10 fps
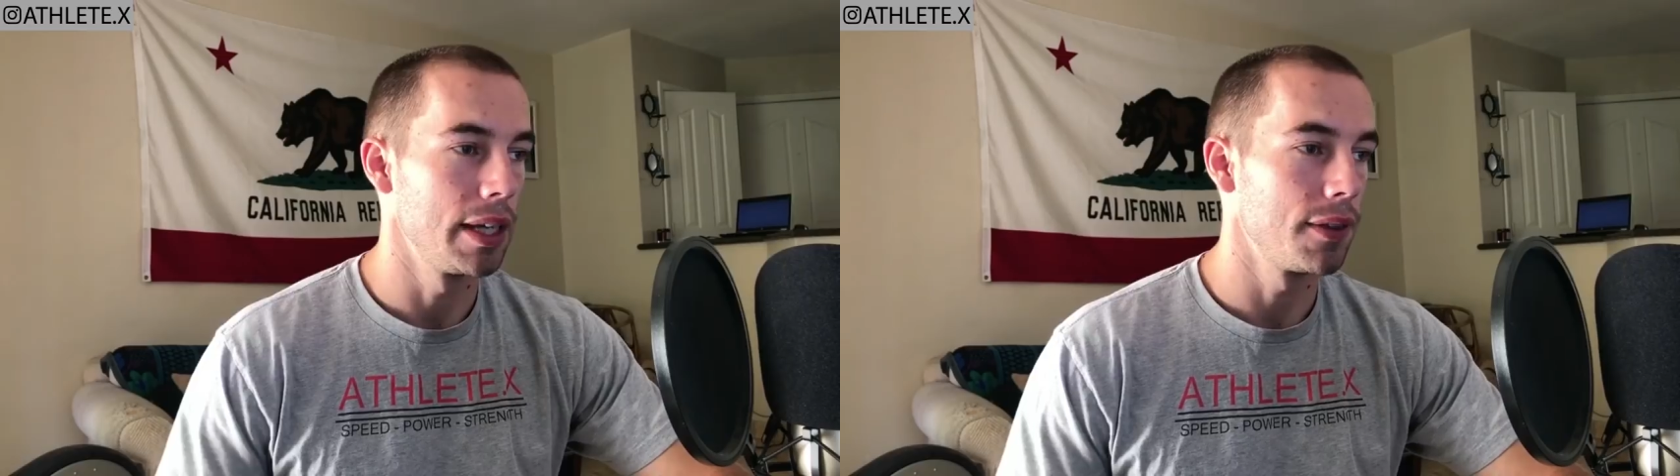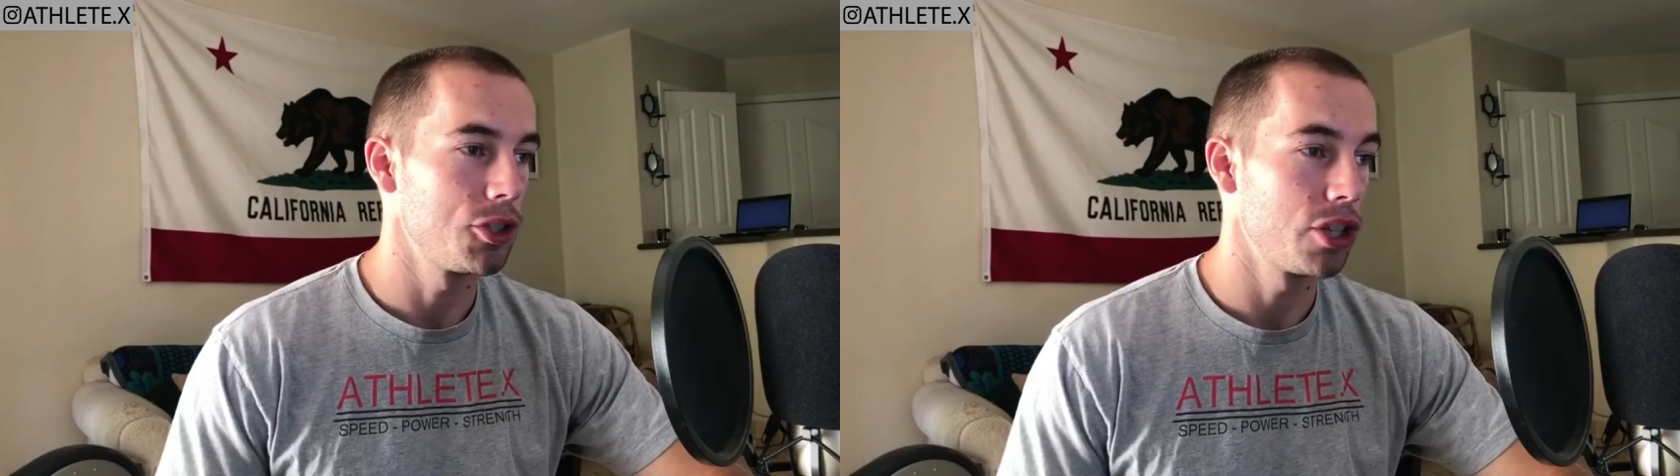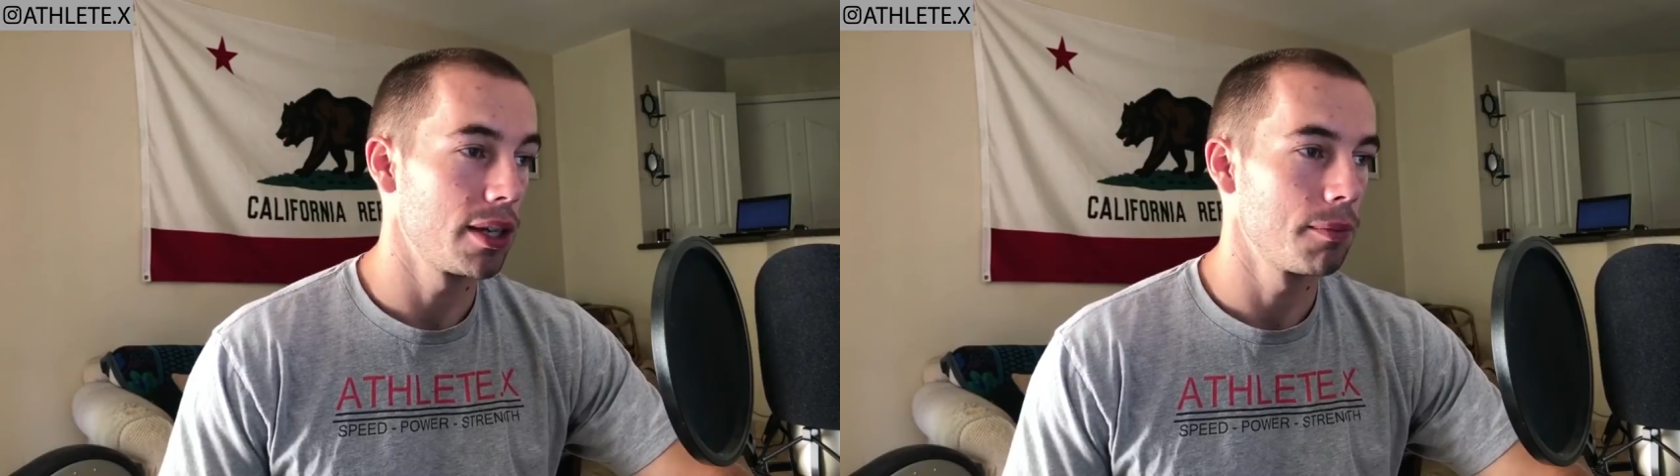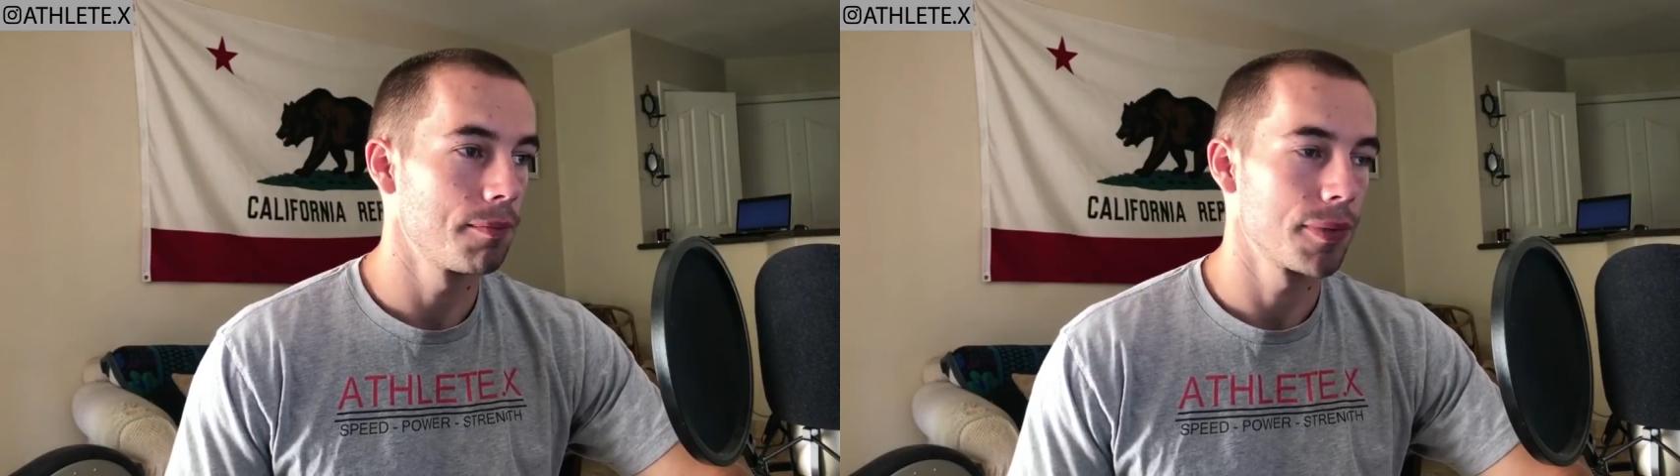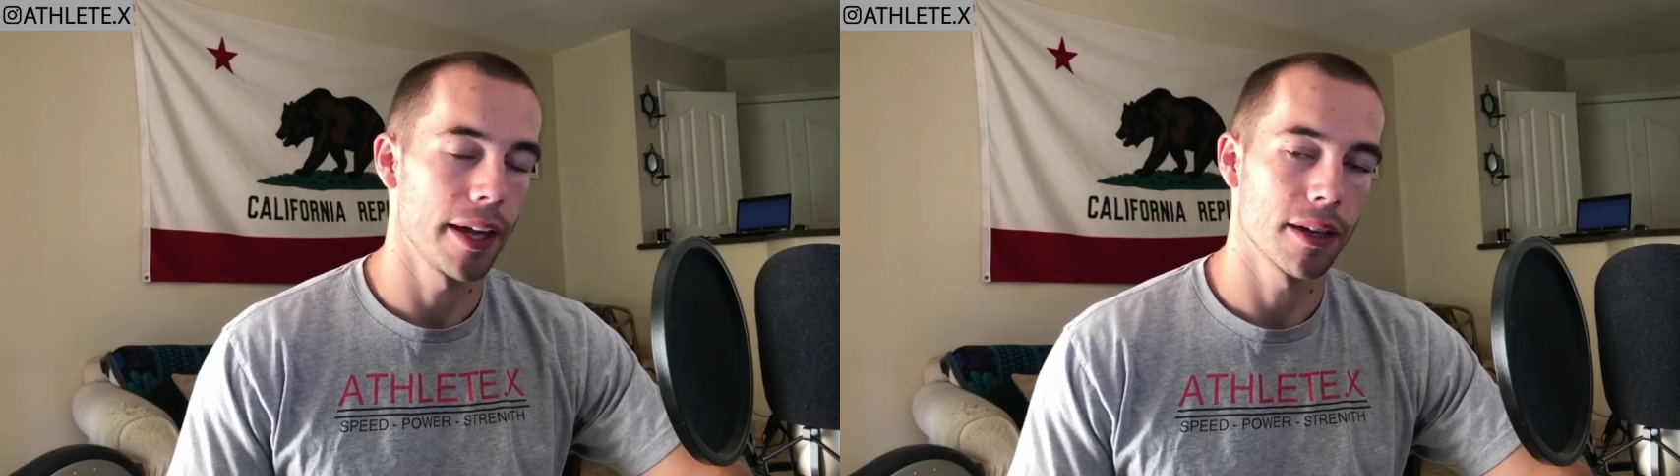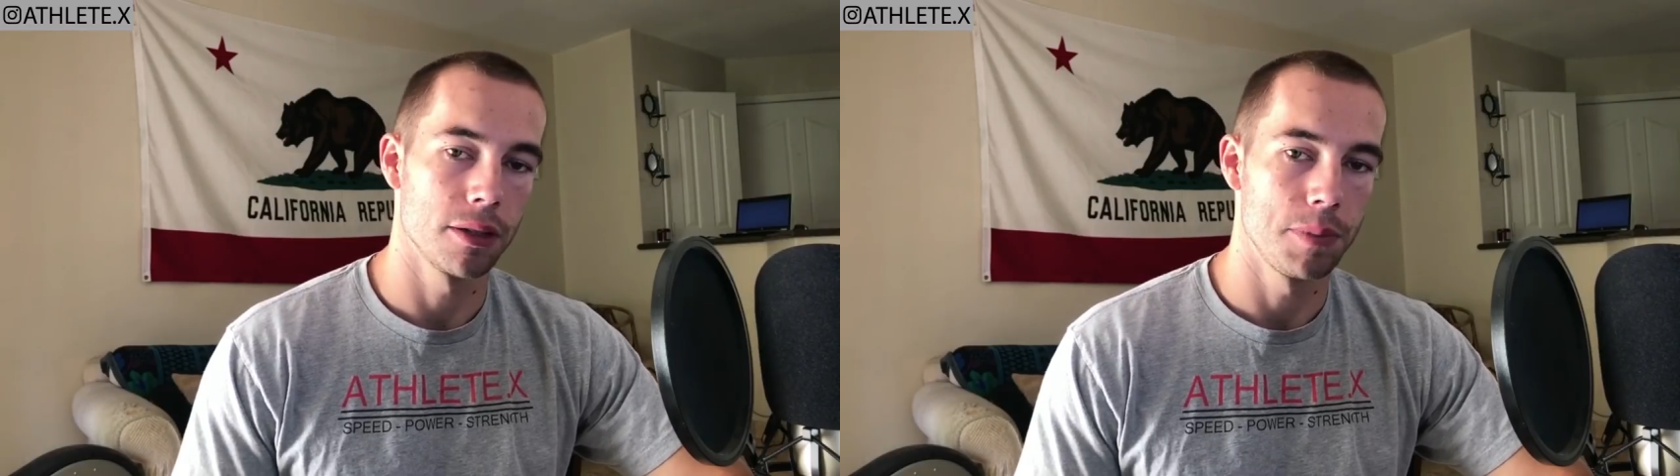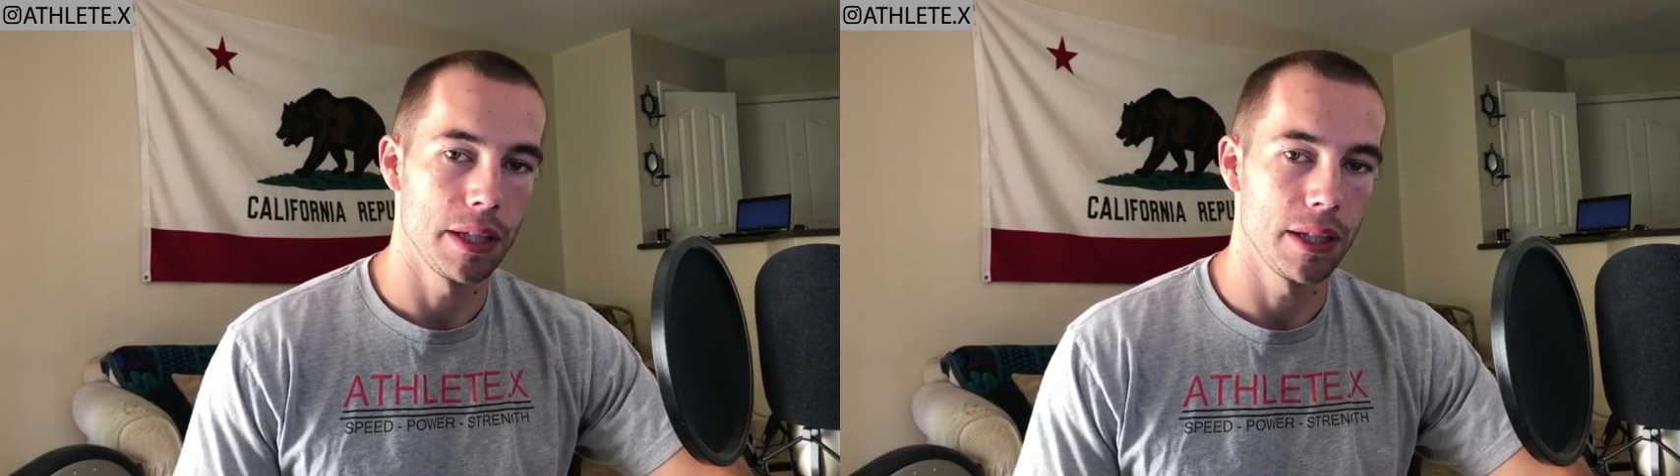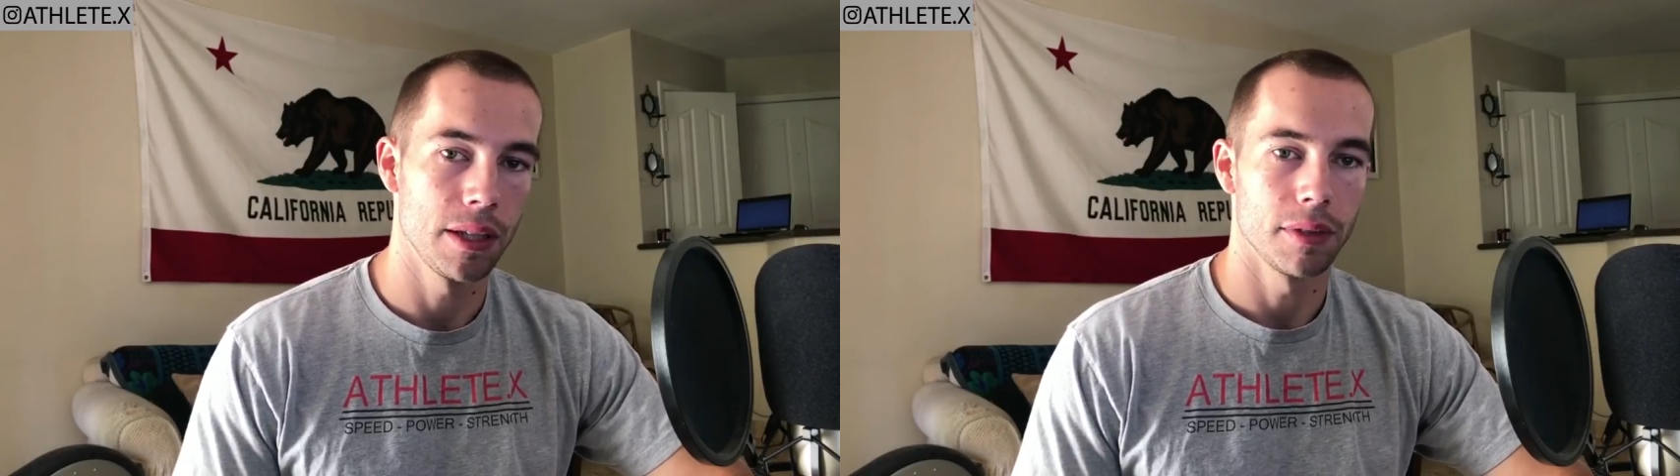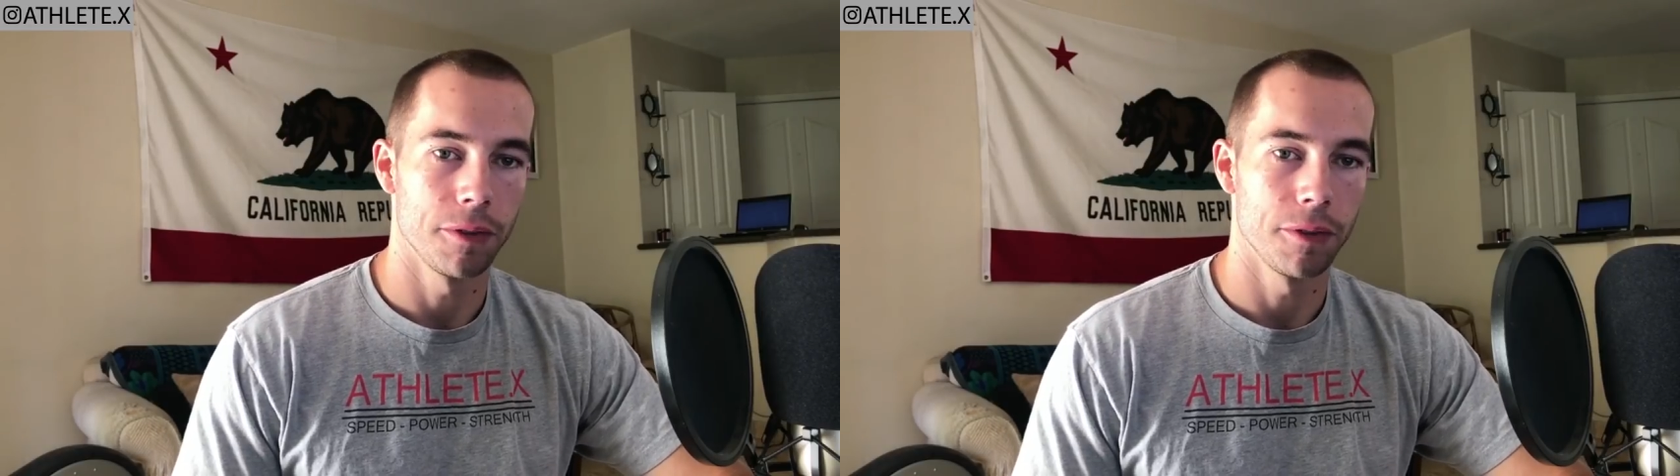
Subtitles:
In the gym, that could be